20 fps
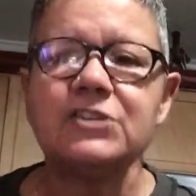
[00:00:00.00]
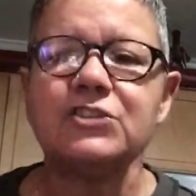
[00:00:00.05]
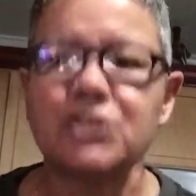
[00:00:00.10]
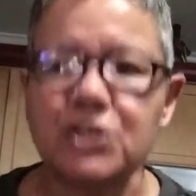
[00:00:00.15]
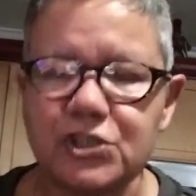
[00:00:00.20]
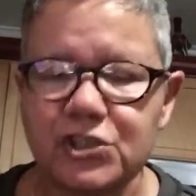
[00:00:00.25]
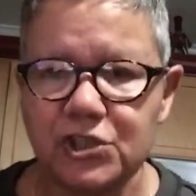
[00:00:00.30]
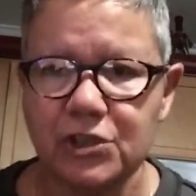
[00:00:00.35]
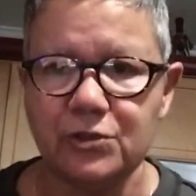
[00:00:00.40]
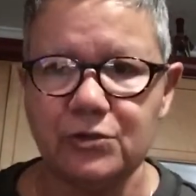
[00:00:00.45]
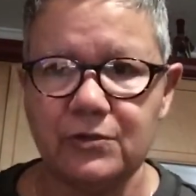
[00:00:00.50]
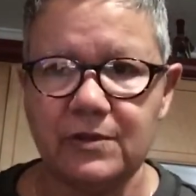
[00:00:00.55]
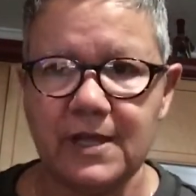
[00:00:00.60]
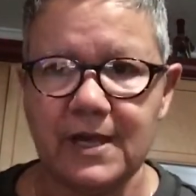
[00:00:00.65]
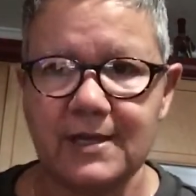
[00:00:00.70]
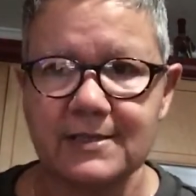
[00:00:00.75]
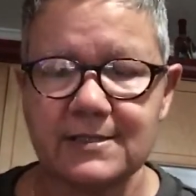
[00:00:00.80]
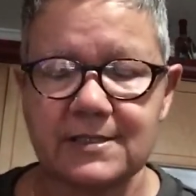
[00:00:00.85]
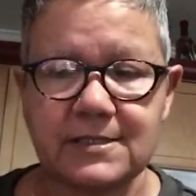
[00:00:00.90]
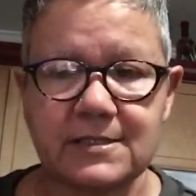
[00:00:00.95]
to do
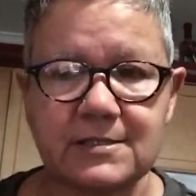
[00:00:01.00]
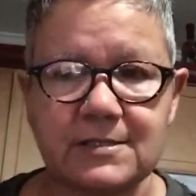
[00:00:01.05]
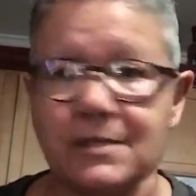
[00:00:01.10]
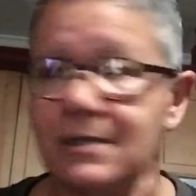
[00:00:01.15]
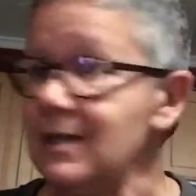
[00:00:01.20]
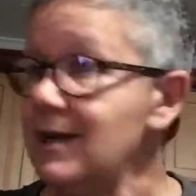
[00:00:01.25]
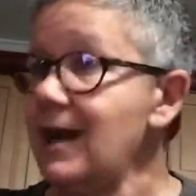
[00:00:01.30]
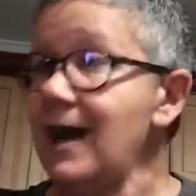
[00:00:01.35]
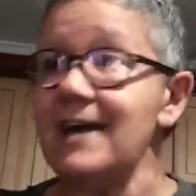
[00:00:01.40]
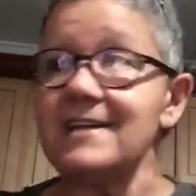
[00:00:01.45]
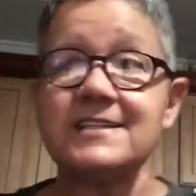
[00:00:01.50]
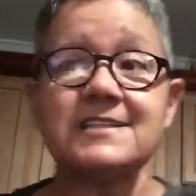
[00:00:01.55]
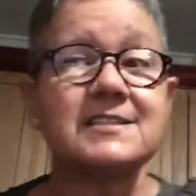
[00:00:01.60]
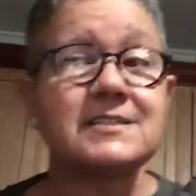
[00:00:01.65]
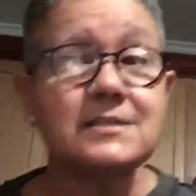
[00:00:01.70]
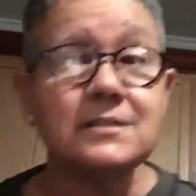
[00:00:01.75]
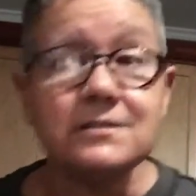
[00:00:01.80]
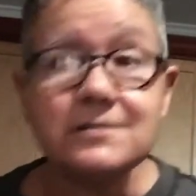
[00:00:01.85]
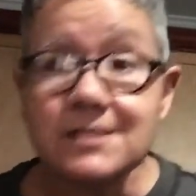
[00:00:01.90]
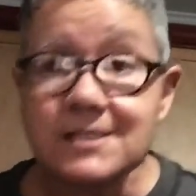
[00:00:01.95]
this. I
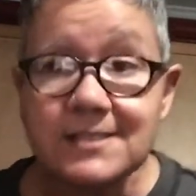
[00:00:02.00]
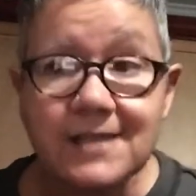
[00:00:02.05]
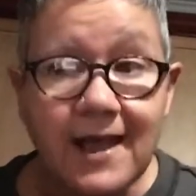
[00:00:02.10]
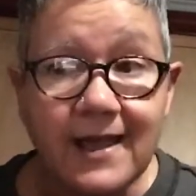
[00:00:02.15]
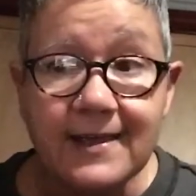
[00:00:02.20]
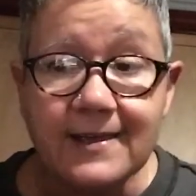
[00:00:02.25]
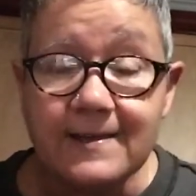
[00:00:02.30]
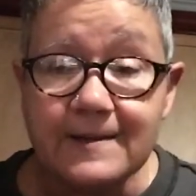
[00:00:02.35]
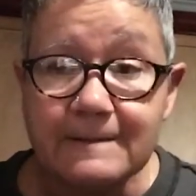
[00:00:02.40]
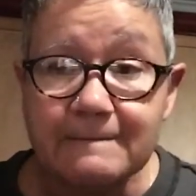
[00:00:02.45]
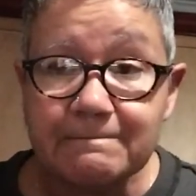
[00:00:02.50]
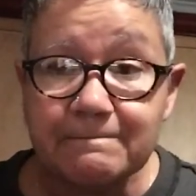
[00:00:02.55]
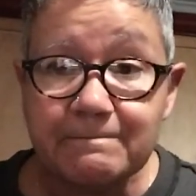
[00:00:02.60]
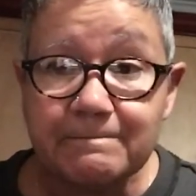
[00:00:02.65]
still say it.